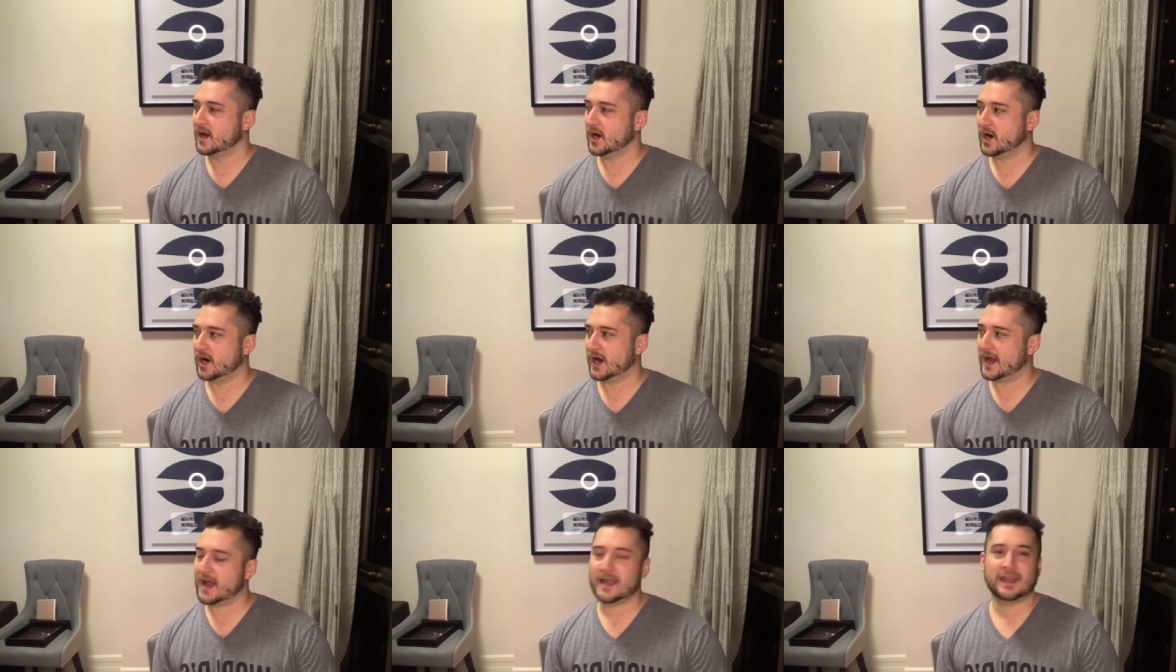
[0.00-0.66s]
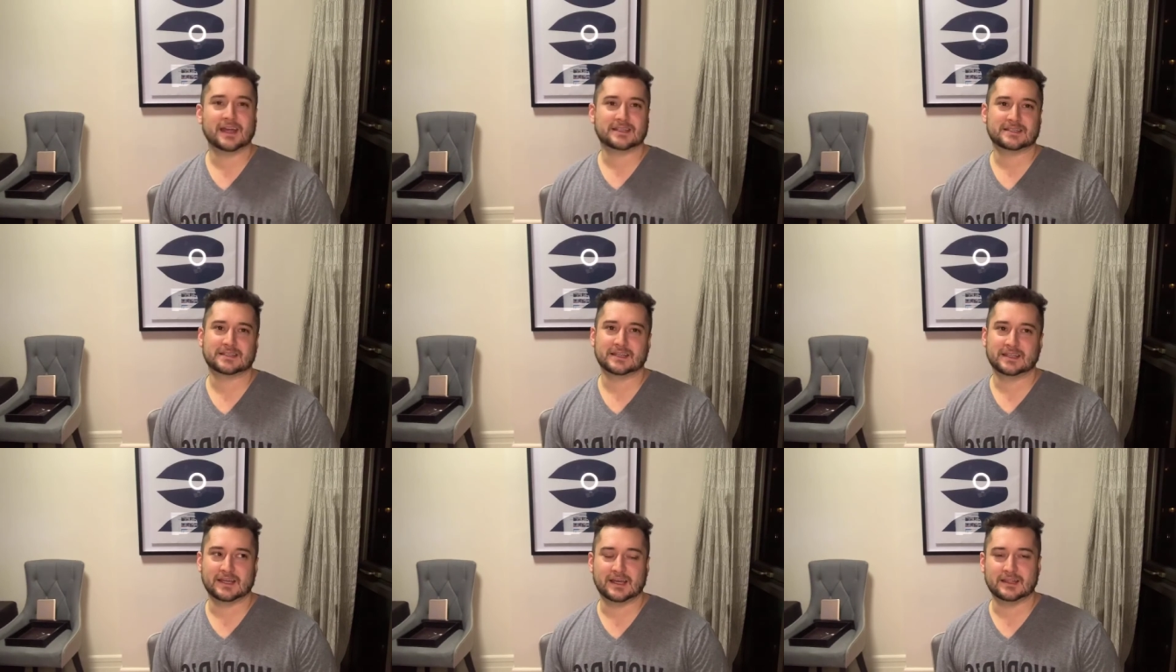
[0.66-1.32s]
or I, I guess
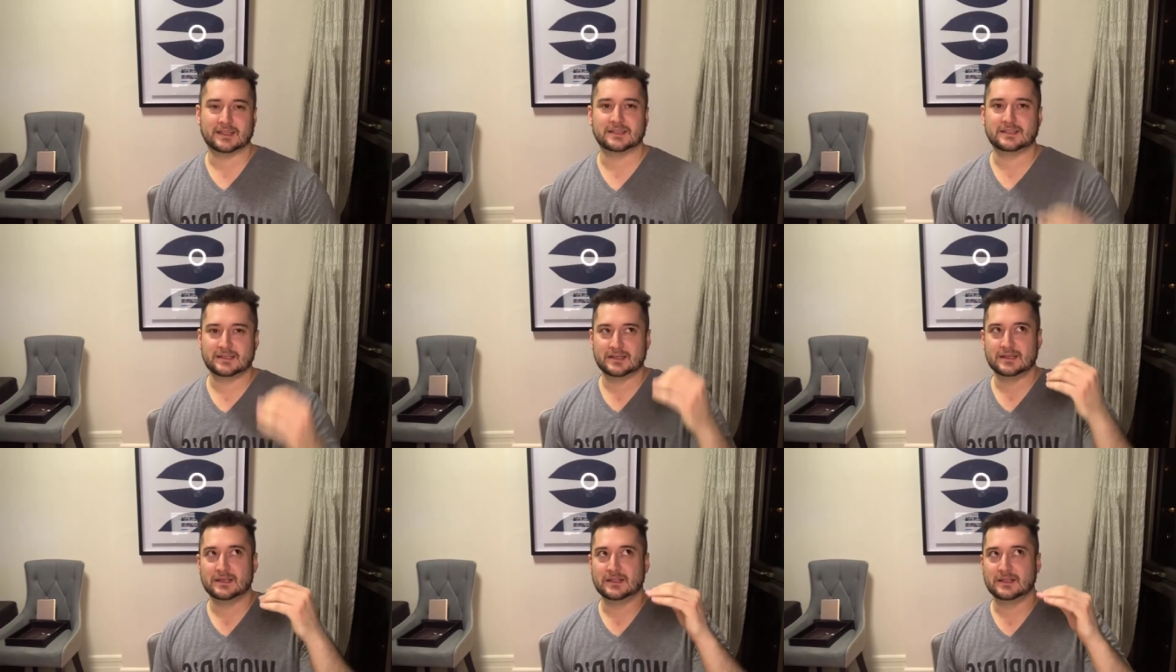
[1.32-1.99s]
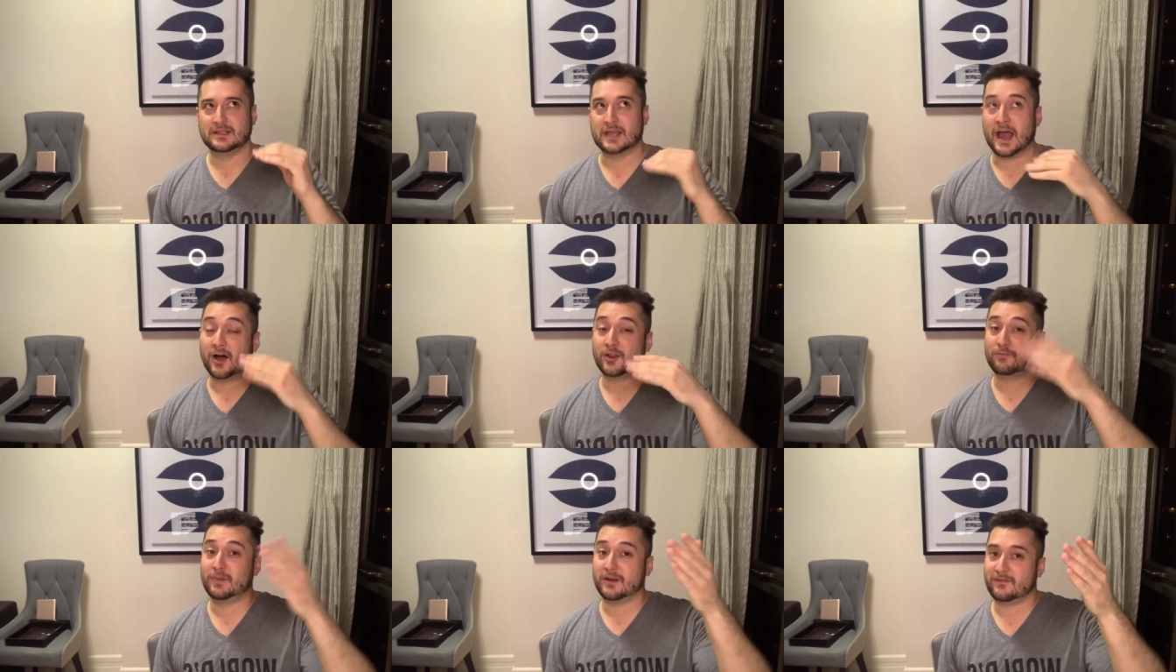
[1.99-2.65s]
the, the, the
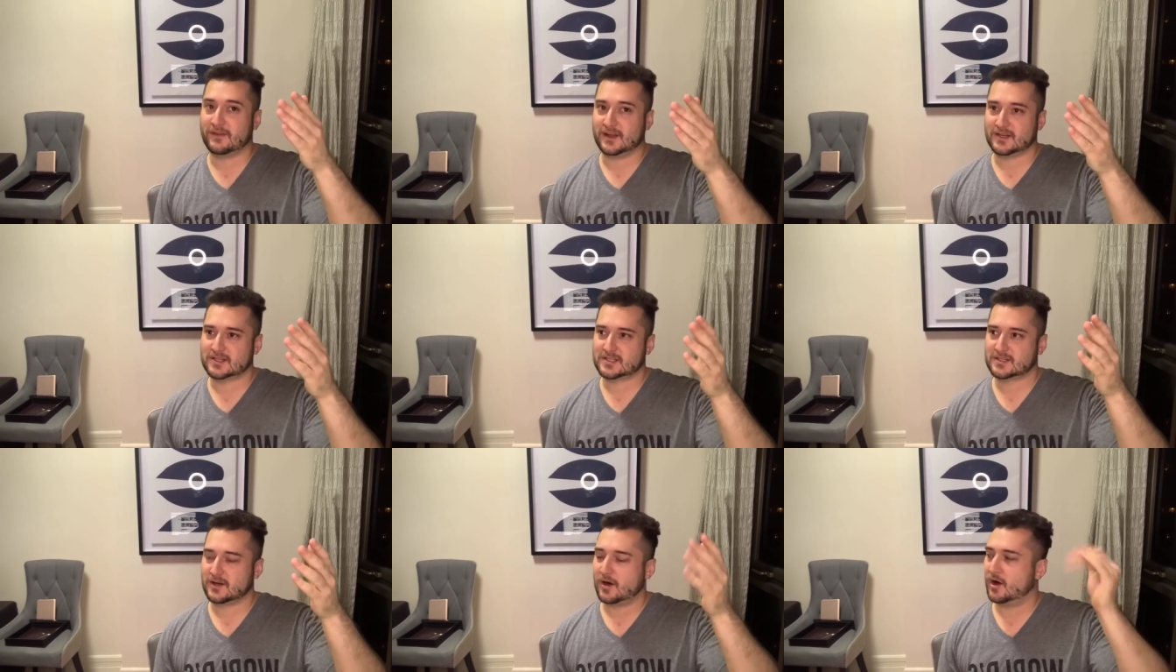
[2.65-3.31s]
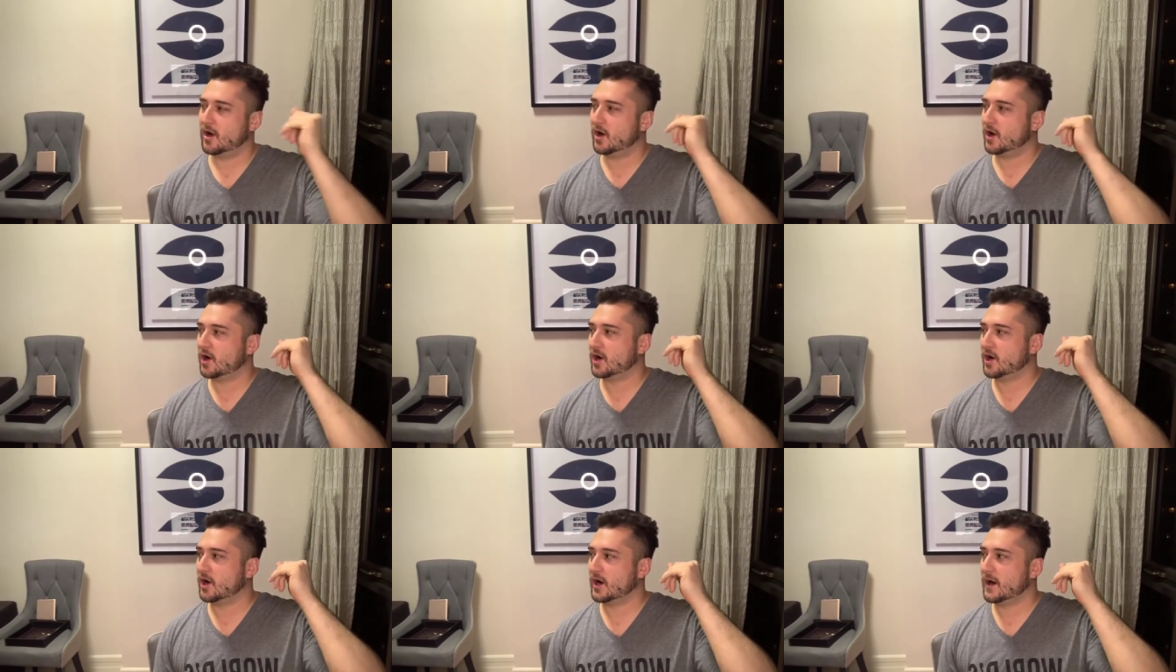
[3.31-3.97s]
health benefits
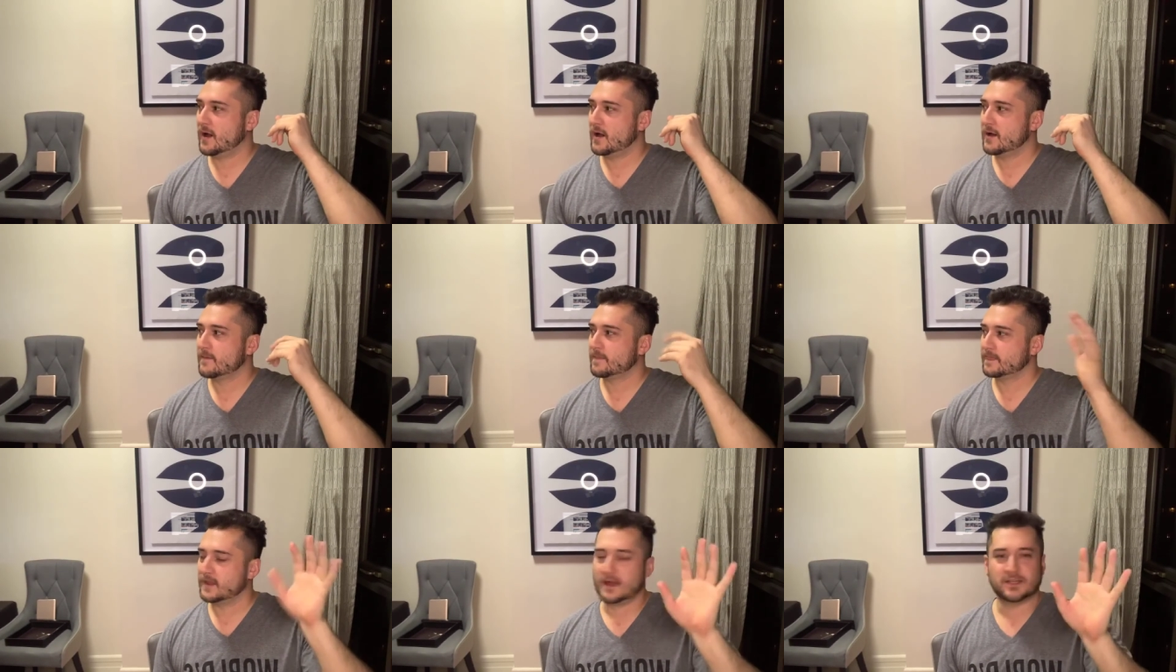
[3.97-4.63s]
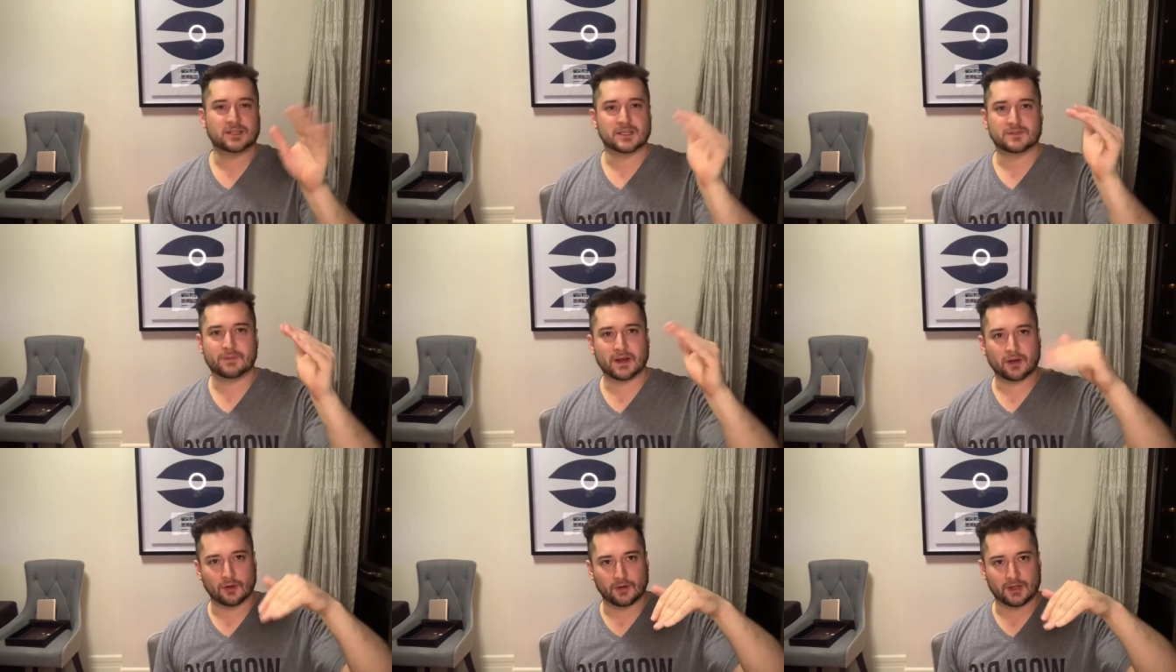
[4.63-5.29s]
are, it's, it's
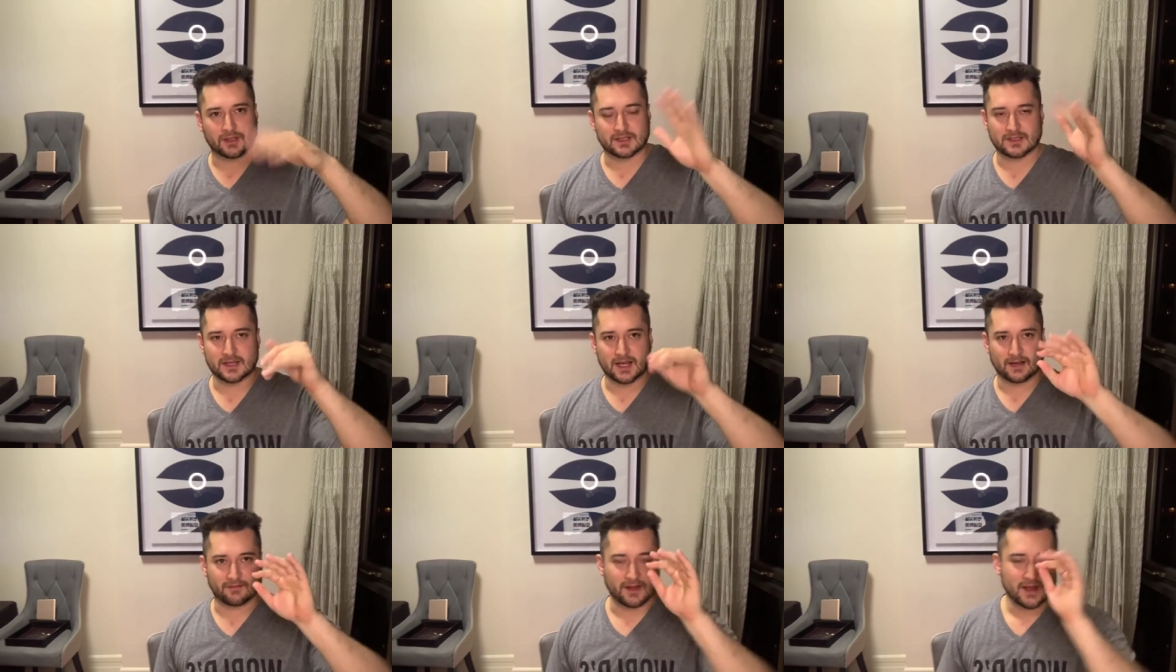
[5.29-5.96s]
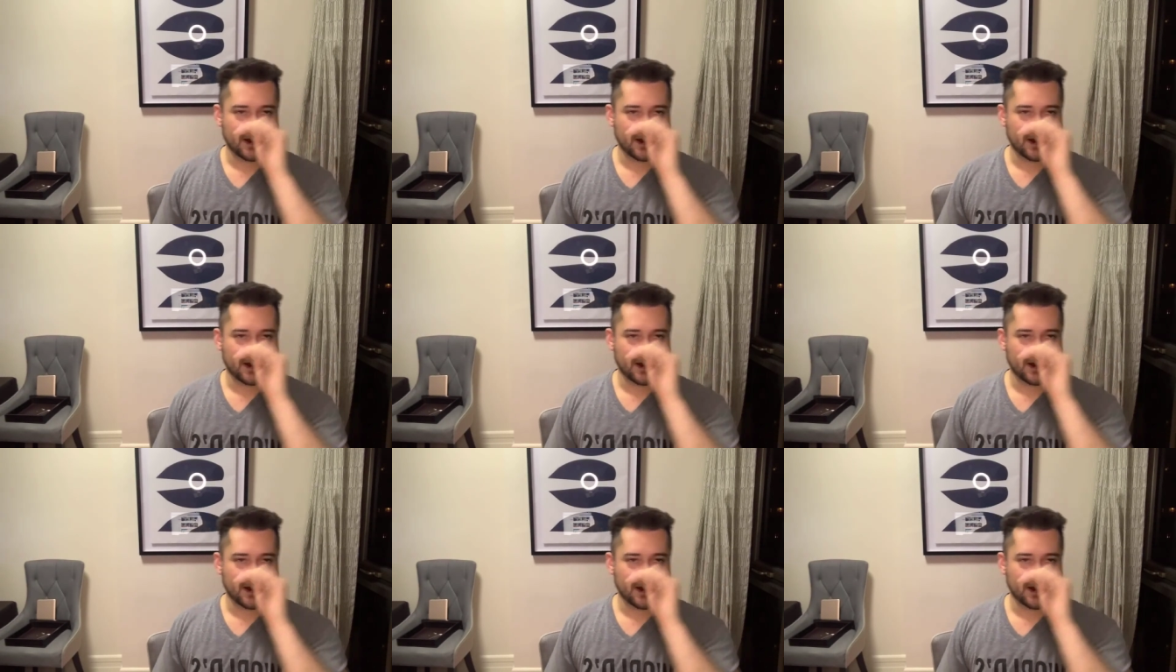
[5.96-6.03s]
better to look at this negatively.